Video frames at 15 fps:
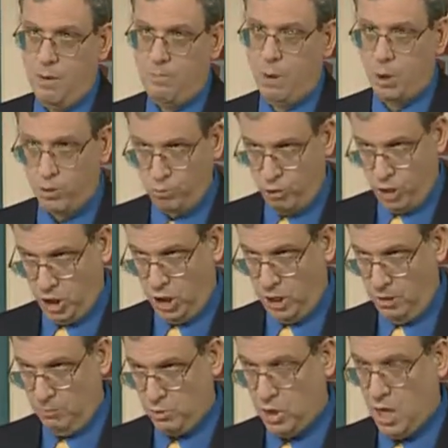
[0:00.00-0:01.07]
Both
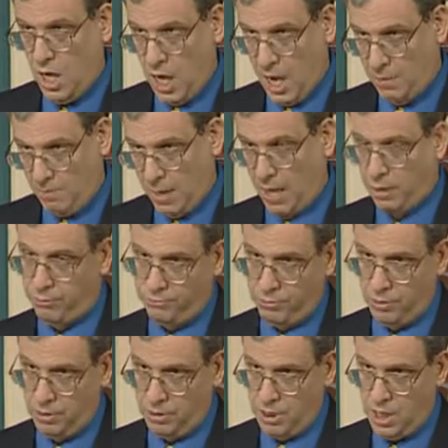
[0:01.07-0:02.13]
regimes had
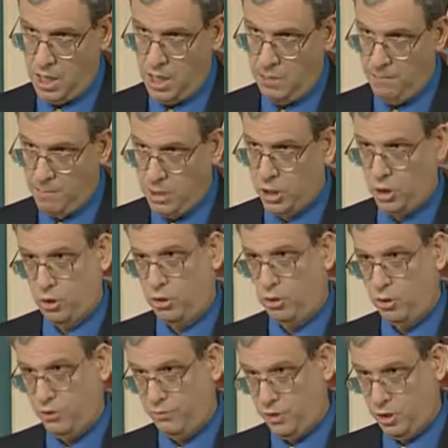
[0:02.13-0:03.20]
powerful ministers,